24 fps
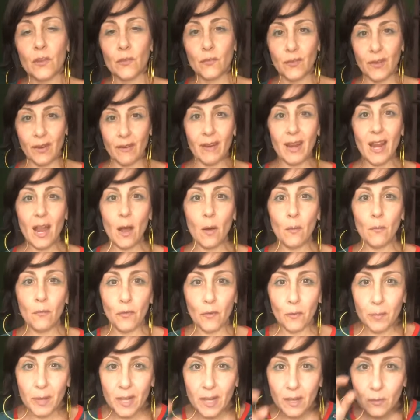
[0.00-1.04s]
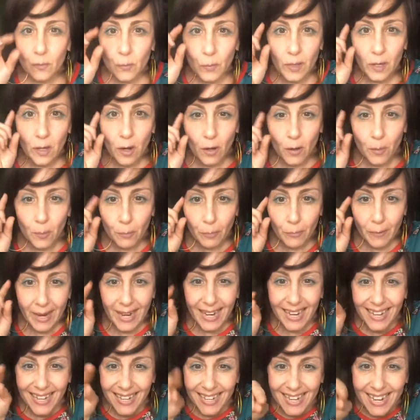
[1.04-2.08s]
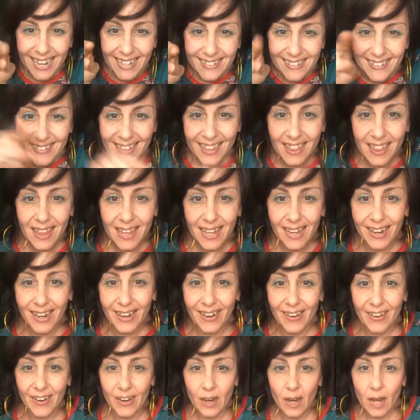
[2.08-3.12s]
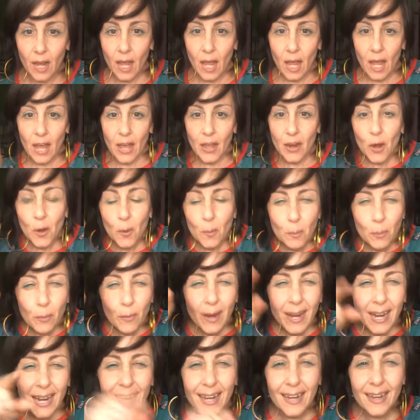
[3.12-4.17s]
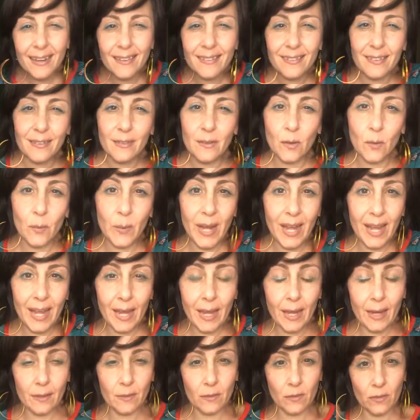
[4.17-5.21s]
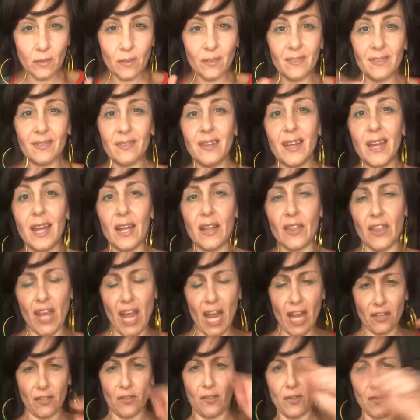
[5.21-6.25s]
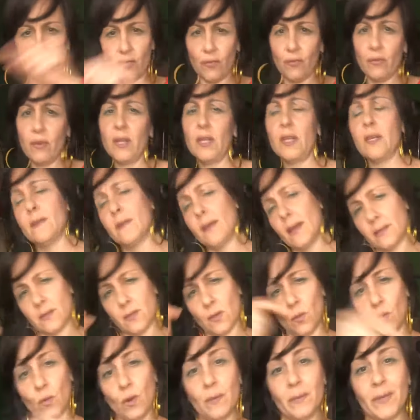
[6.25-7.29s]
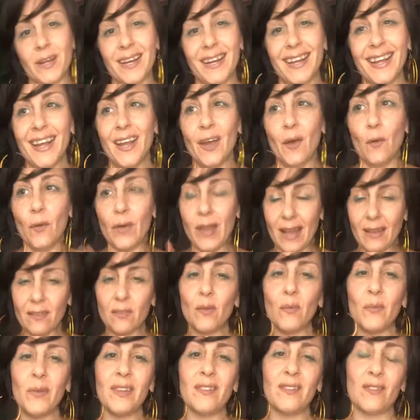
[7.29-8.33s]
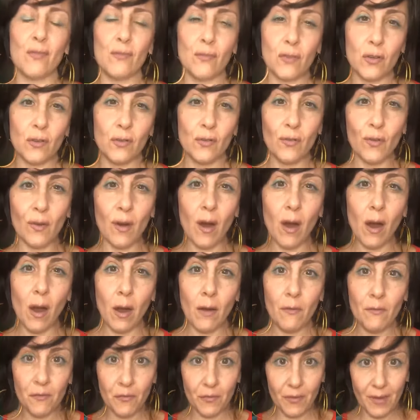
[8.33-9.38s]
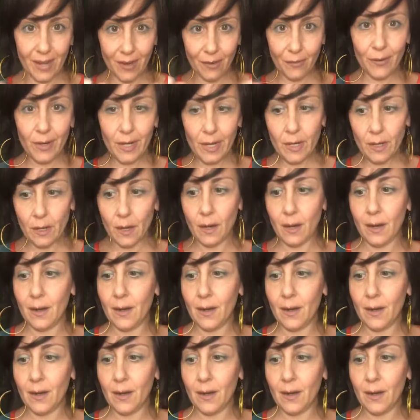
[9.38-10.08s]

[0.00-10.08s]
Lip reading: very helpful, because when our brain gets in there and our brain gets in the way and starts saying, that's a tree, that's a woman, well, that's when we start to draw very